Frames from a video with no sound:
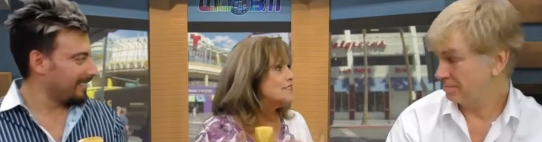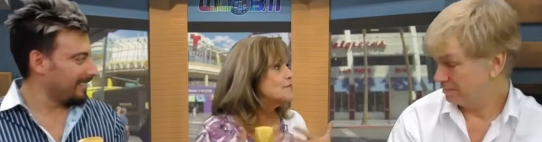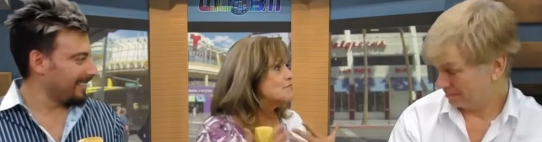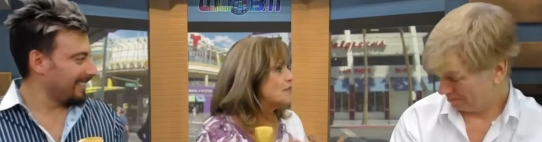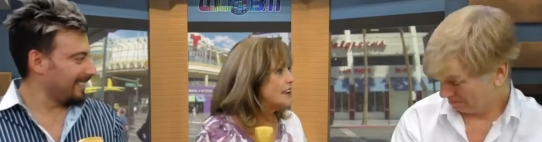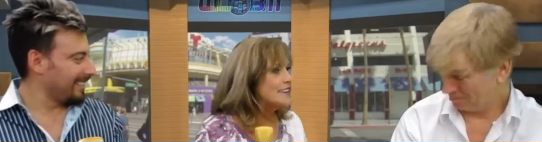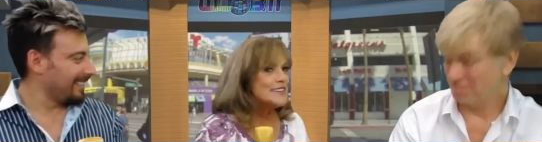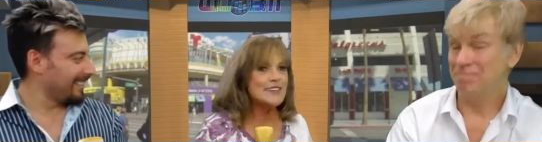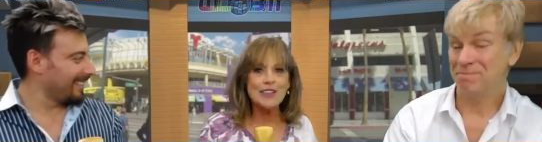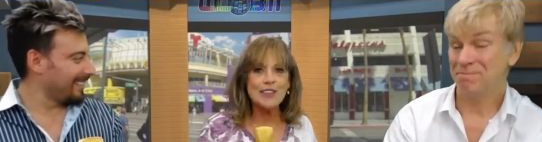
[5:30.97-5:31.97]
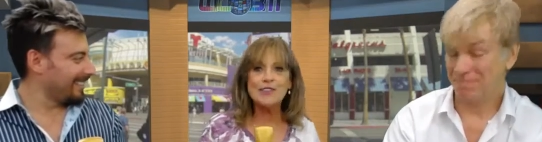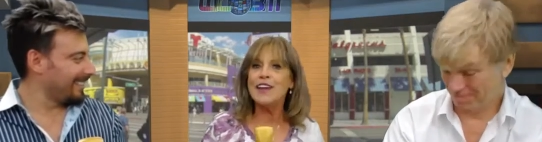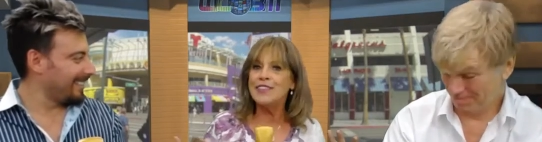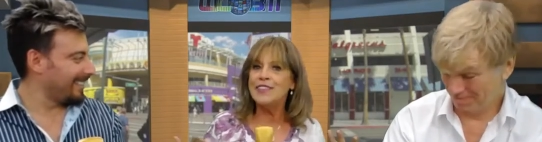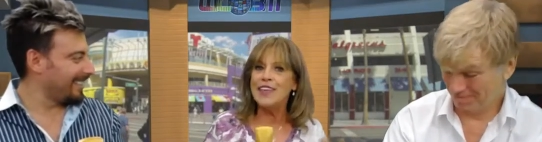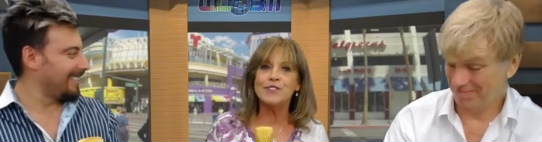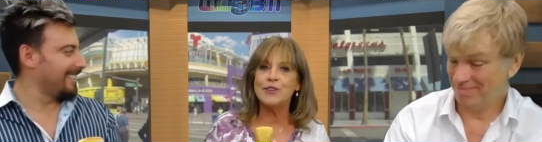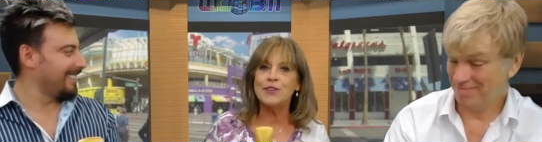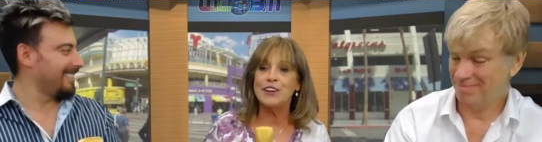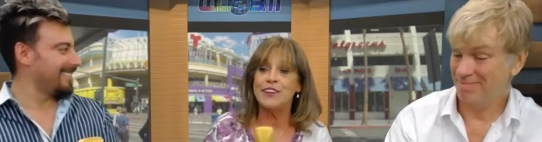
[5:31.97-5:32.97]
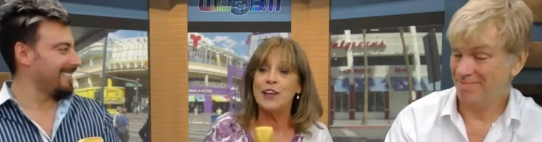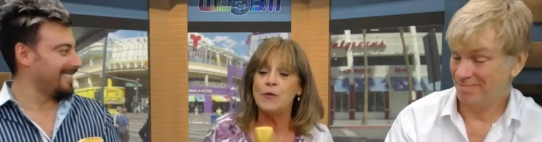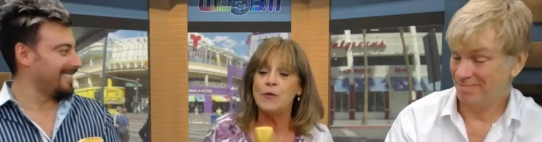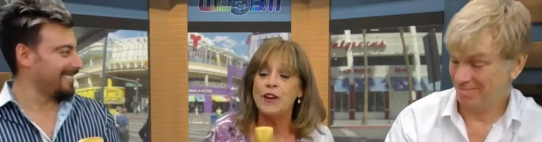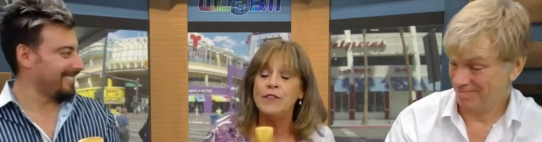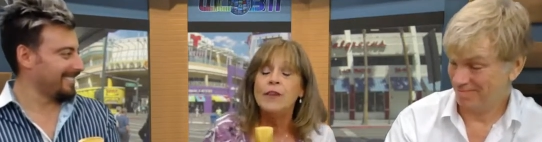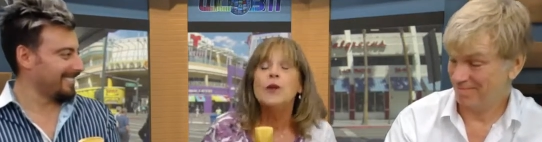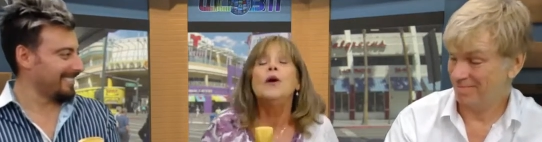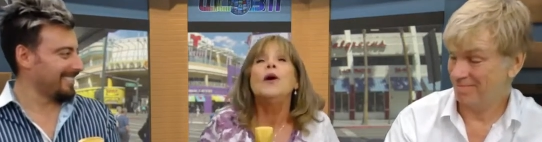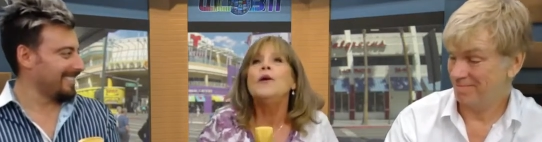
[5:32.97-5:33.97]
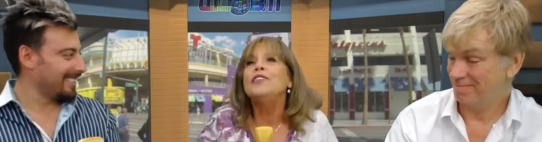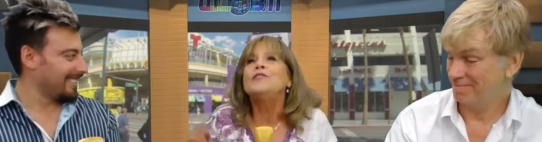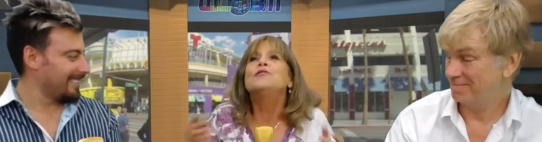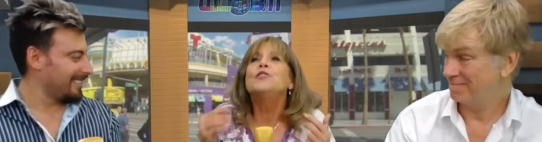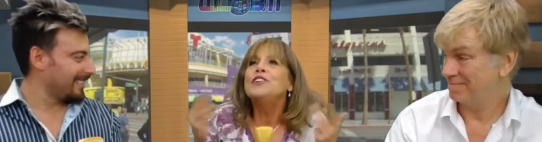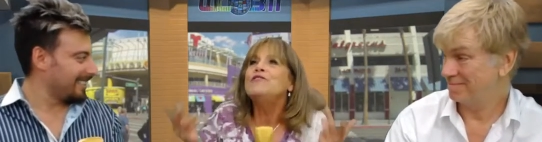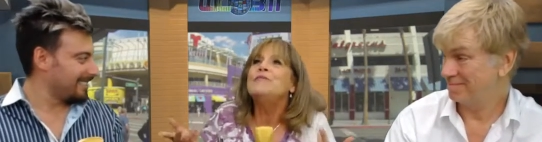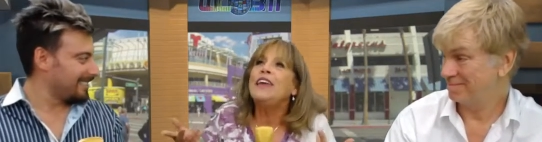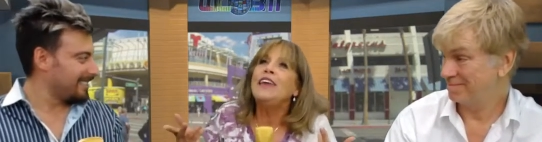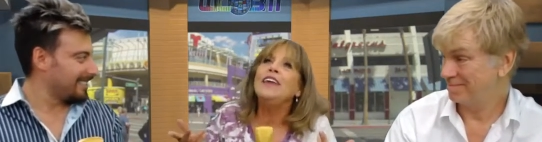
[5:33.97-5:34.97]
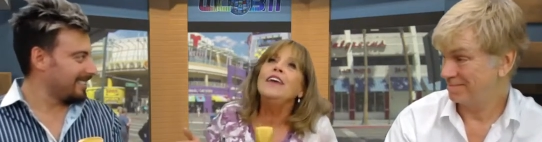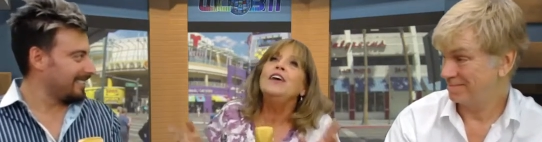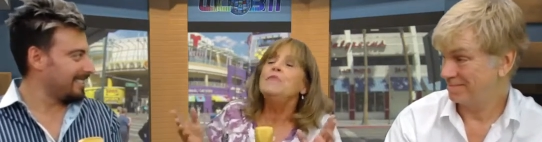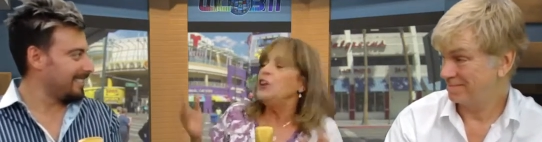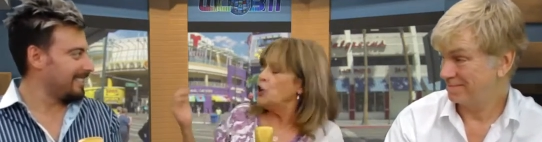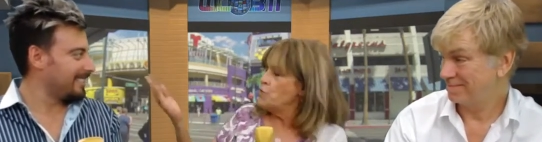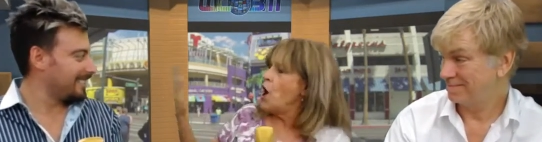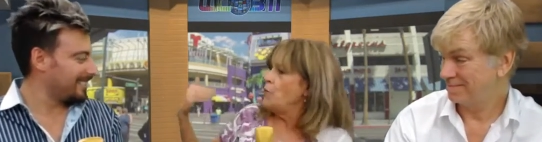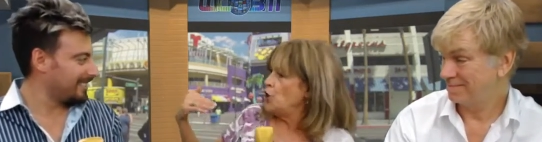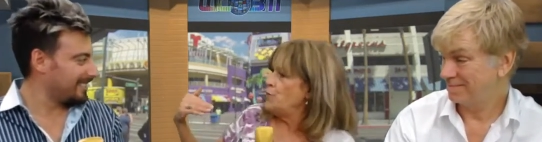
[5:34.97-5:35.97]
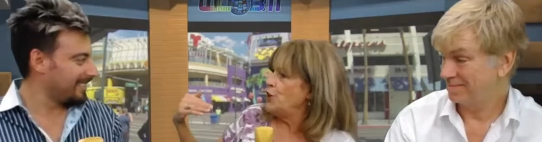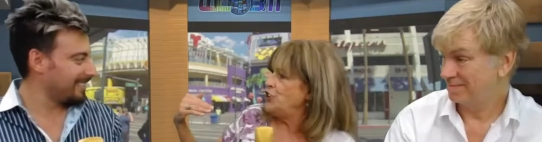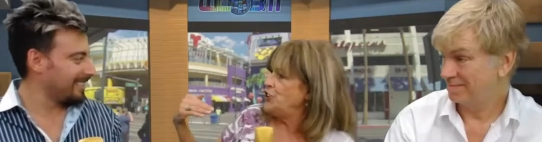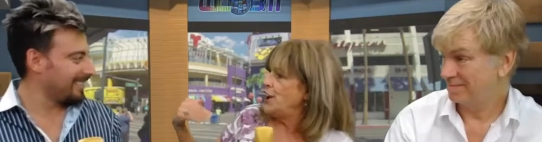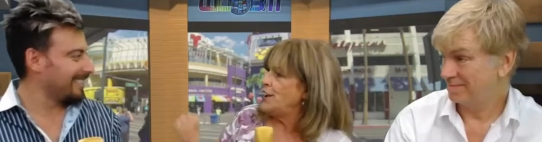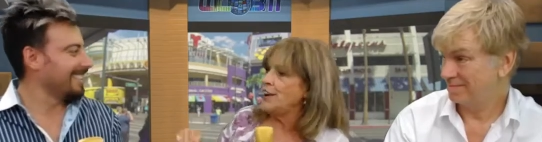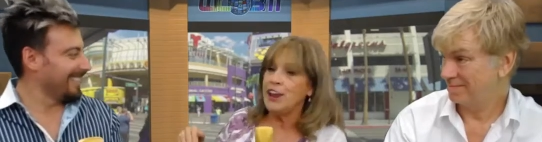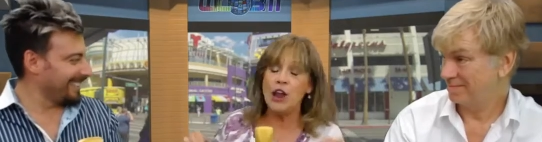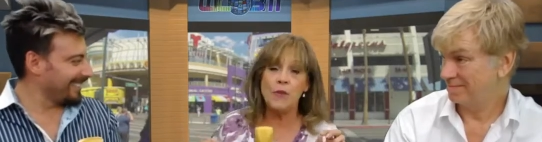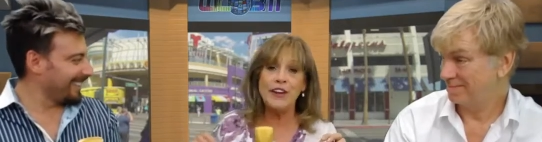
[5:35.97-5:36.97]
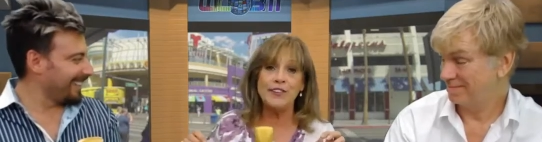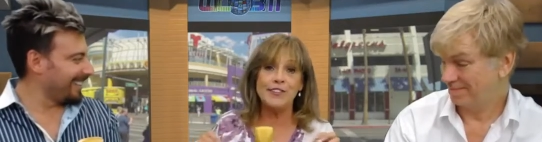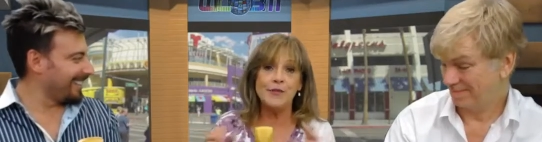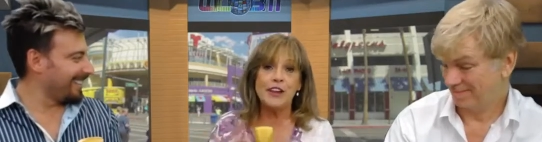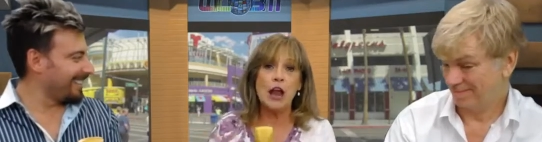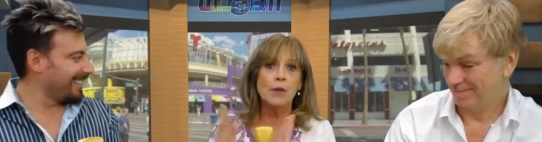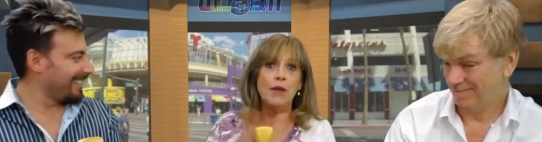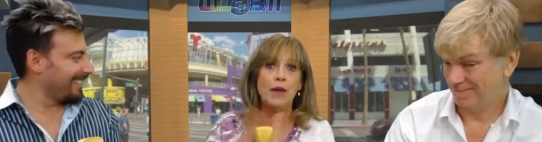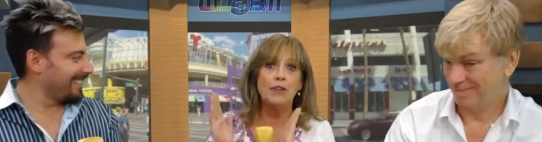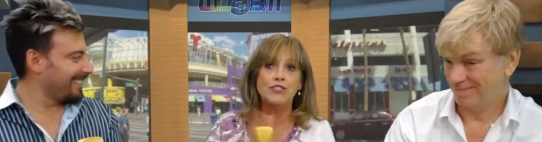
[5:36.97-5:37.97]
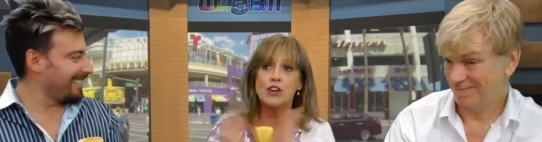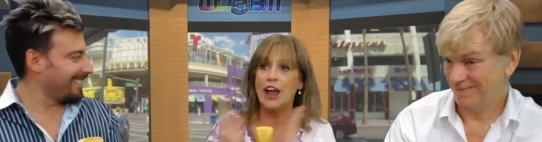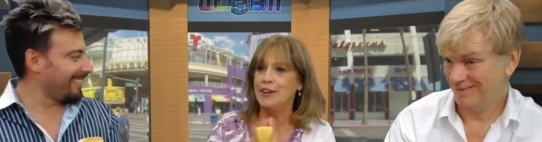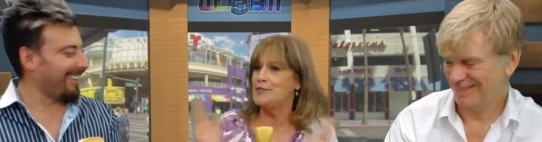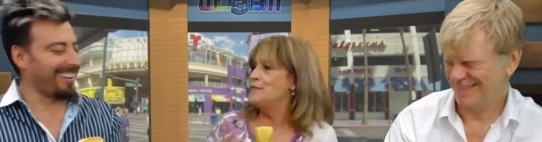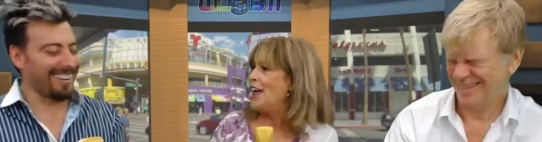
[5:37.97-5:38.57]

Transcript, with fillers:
Speaker 1: to be together, and that's the way it is. I can't wait. Oh, it's rude of me. But your mom will appreciate it. I can't wait to see what kind of babies you guys Aww.